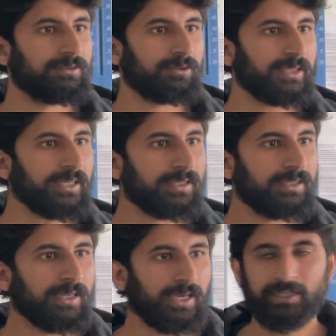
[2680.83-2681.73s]
Okay?
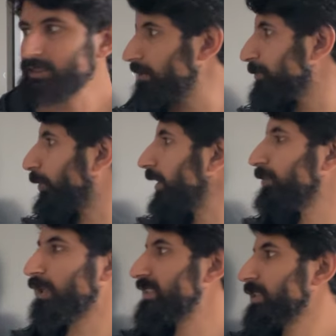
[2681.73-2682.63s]
And it is
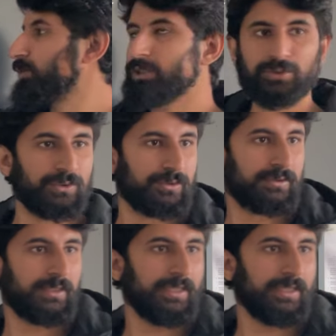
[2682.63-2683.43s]
pointwise equal to. Right?